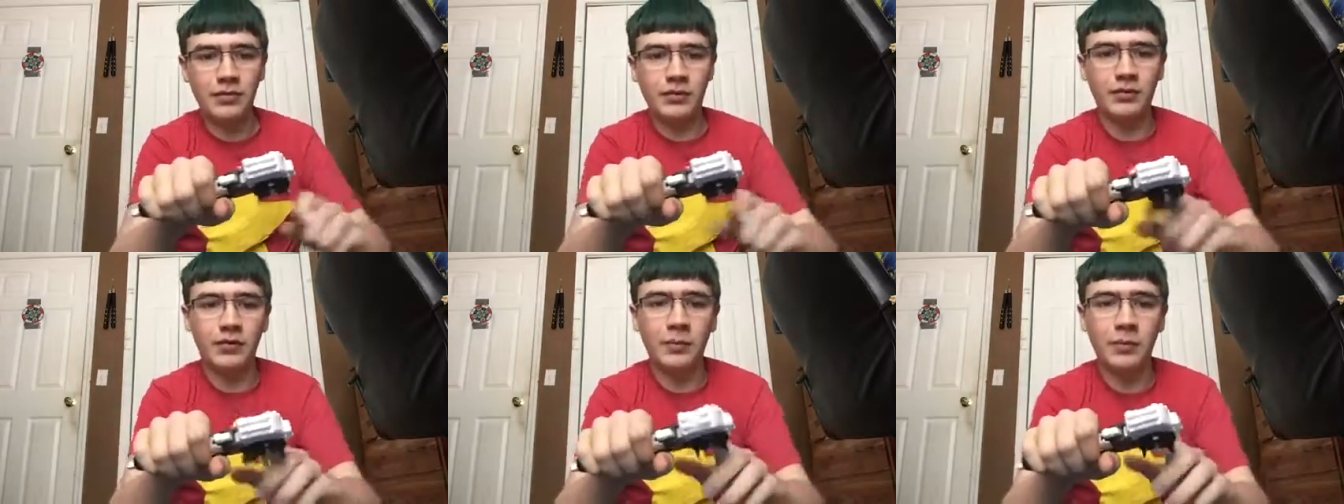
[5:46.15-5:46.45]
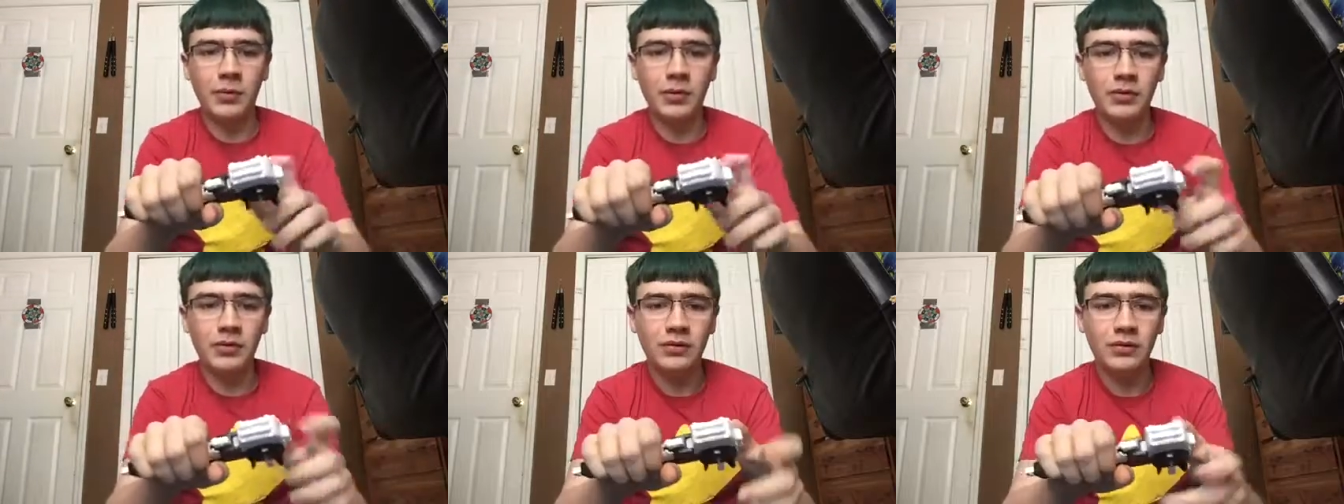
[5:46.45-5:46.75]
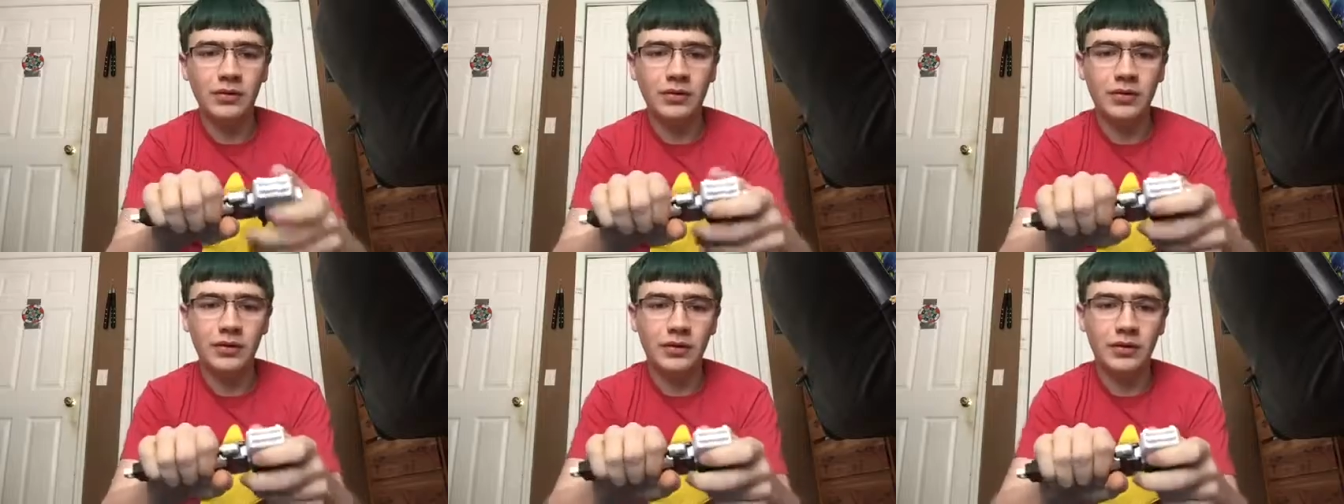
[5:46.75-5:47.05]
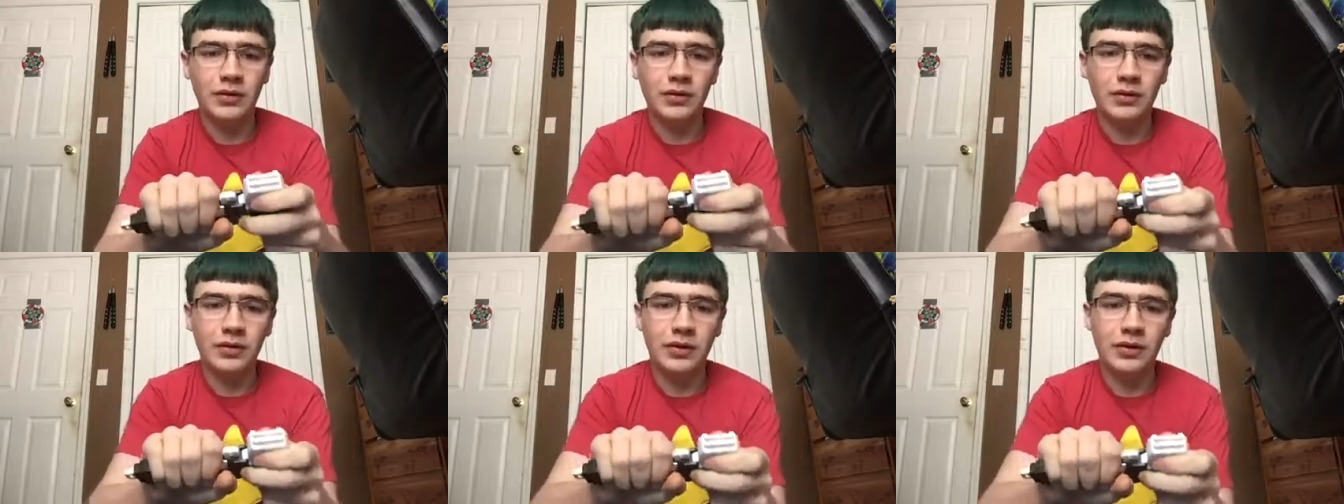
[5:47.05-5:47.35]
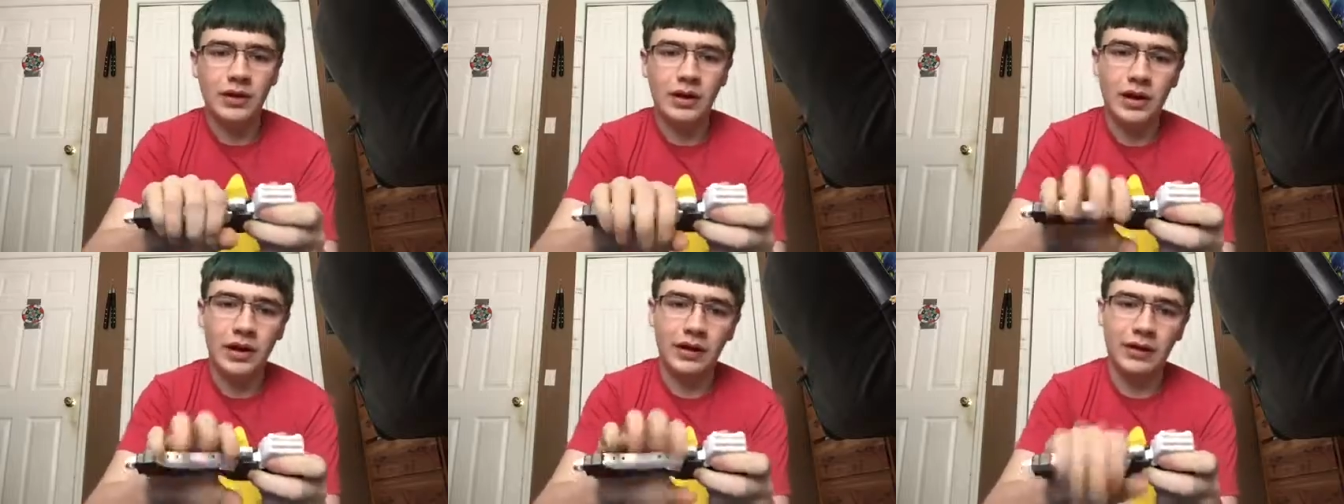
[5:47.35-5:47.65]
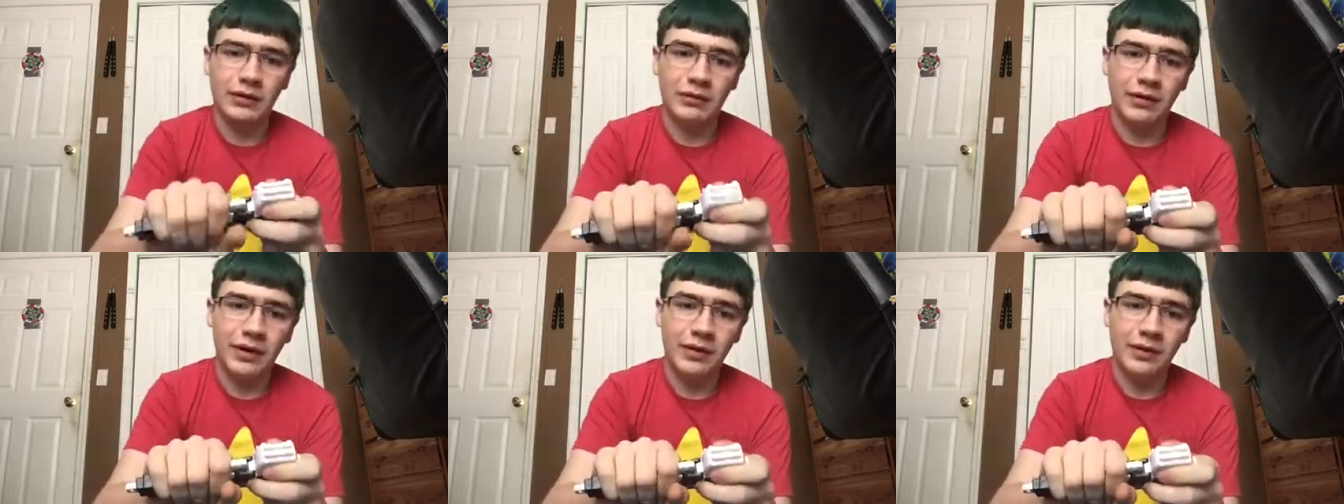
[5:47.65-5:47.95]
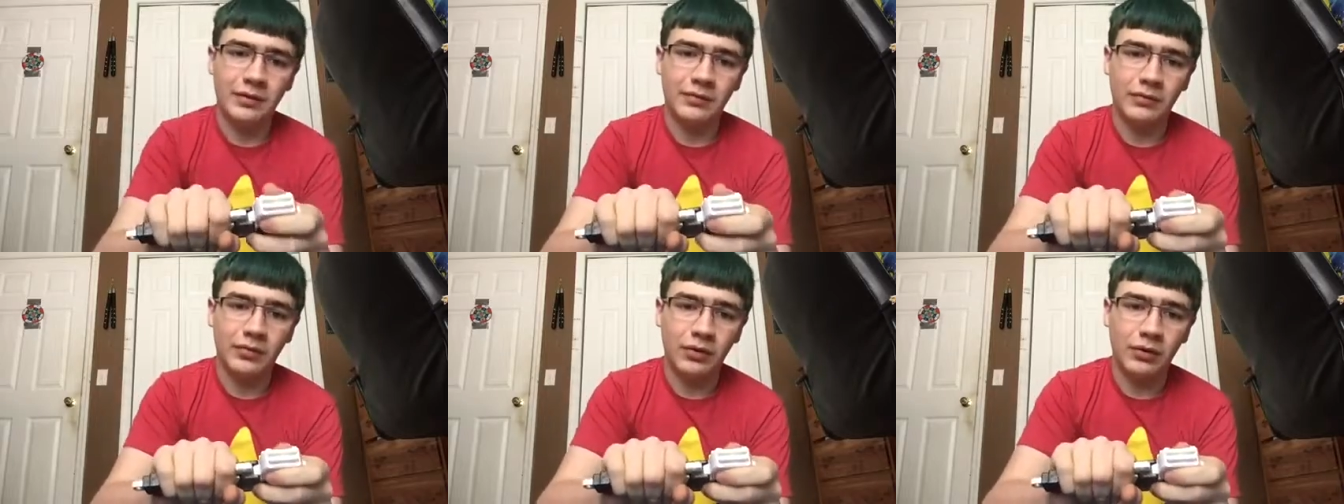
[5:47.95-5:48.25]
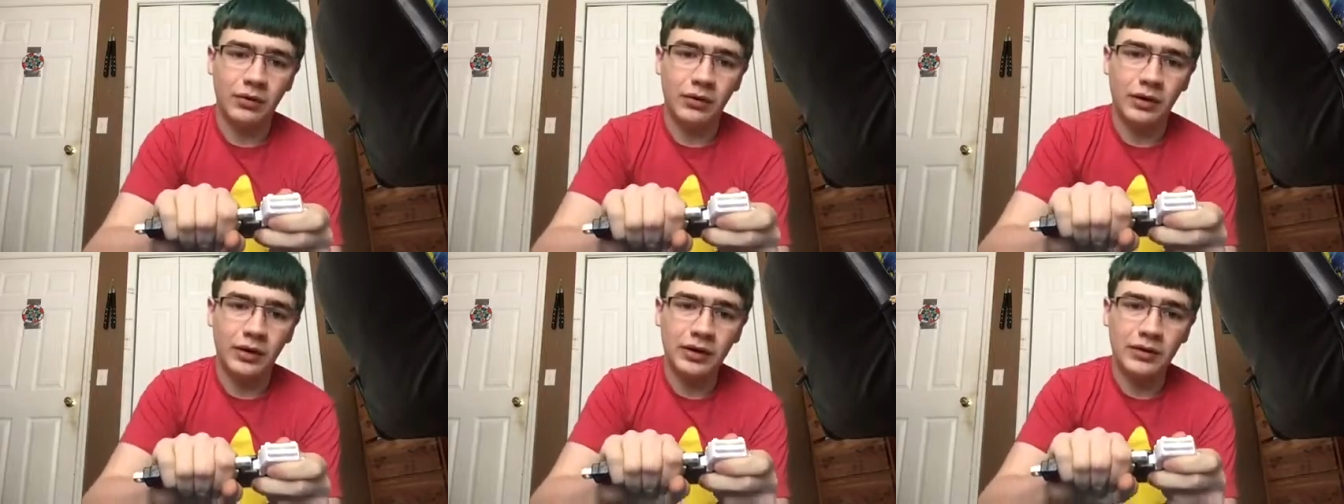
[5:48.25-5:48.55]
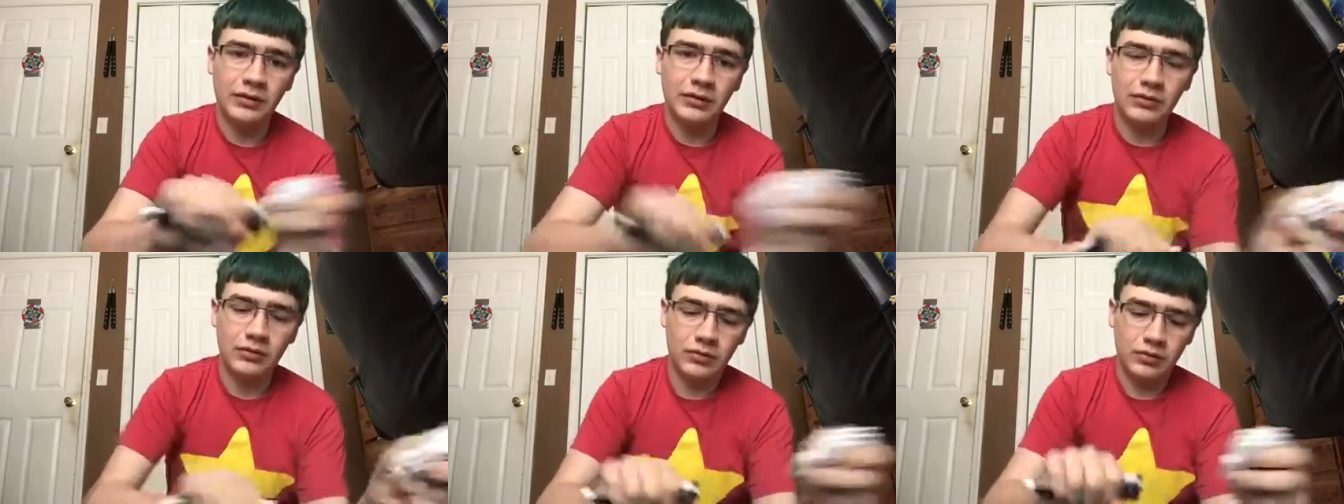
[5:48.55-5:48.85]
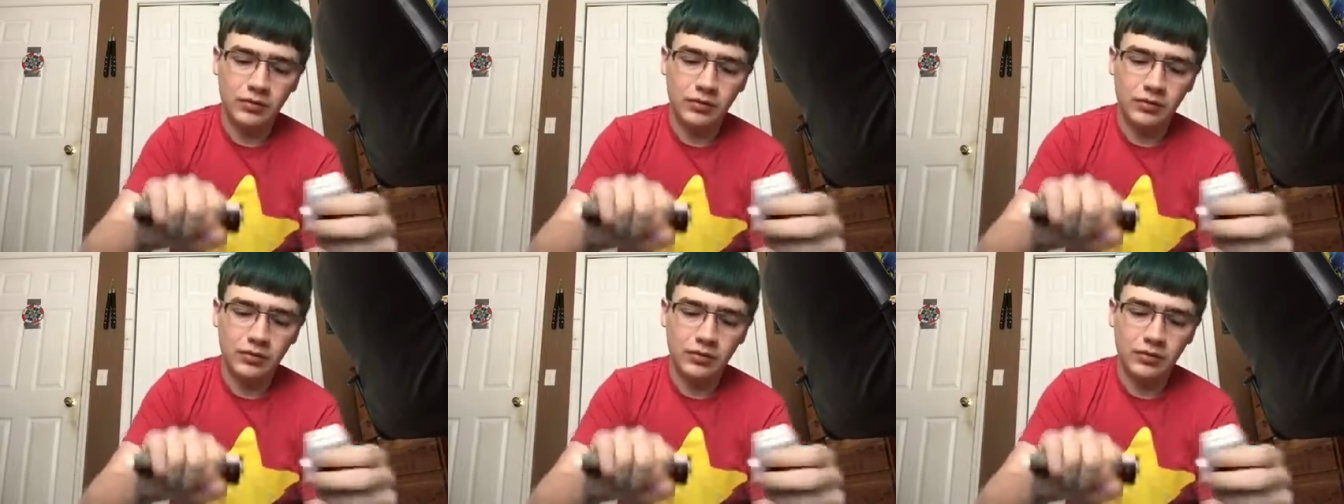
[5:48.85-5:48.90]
to pull and your right arm to hold it.